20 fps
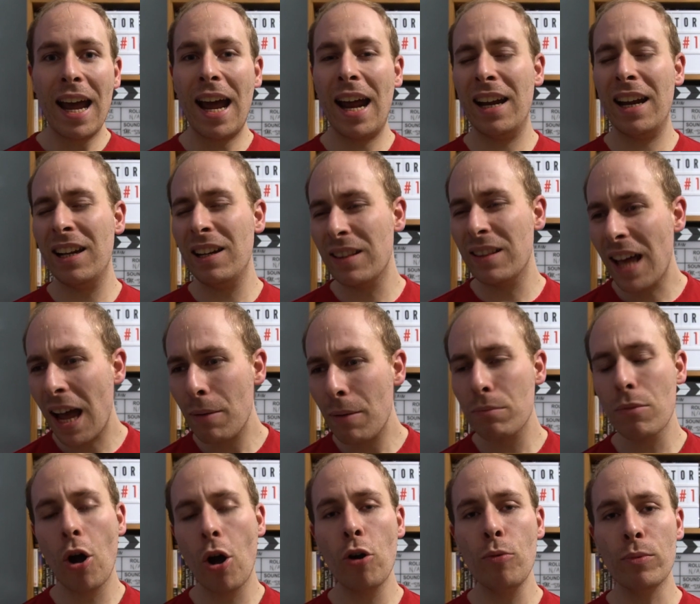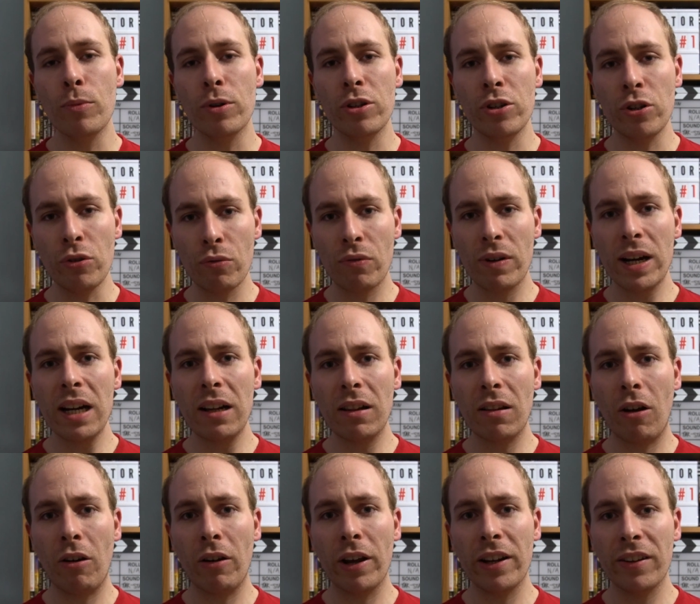and in that moment you
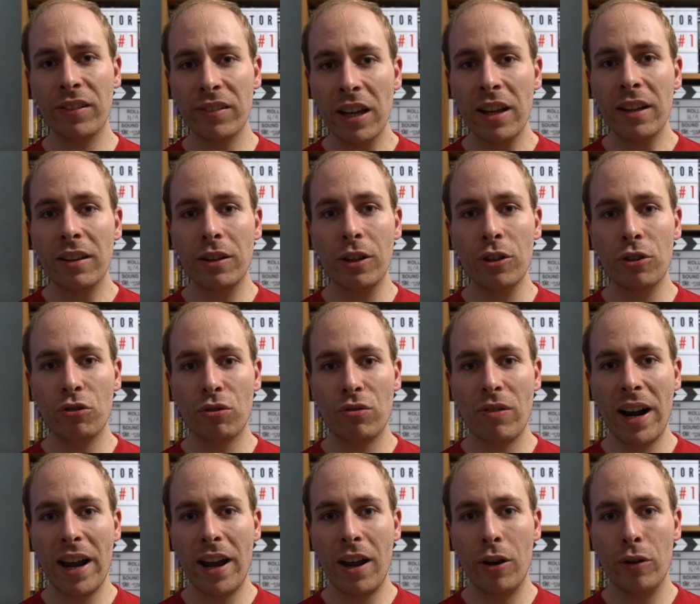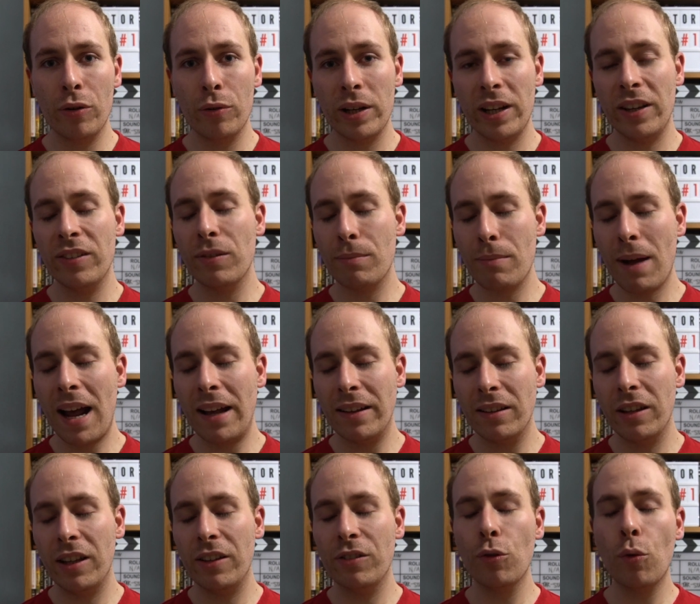realise that Trejo is a man
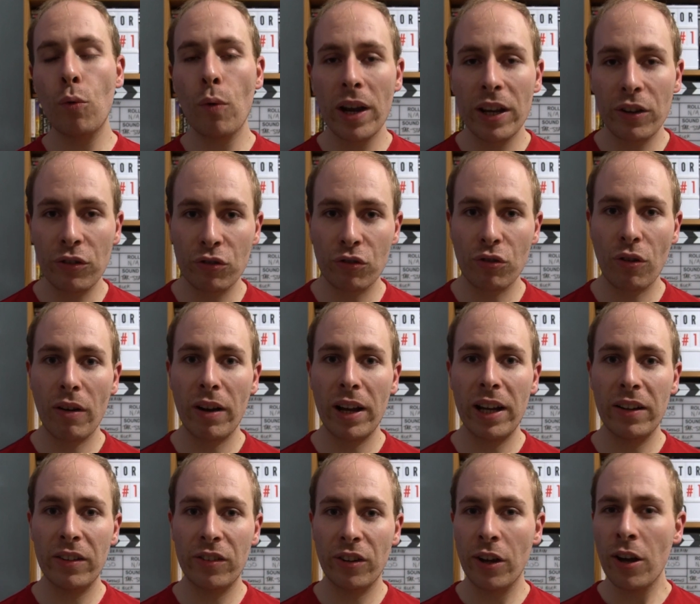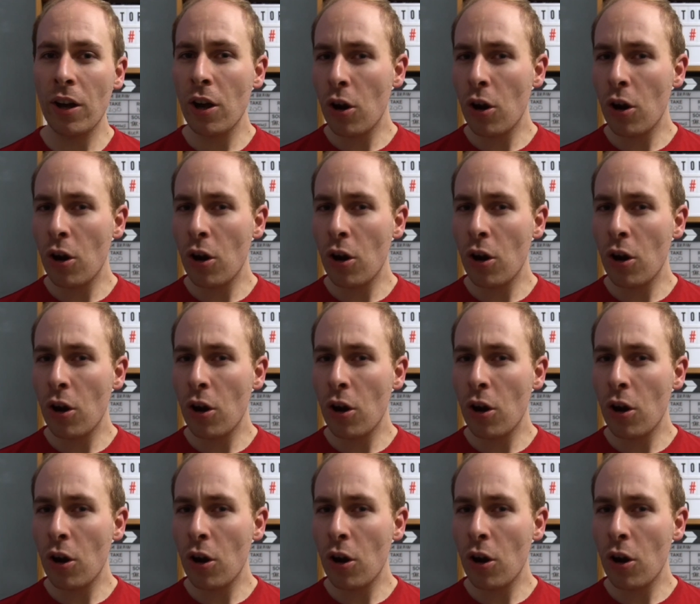that is always trying to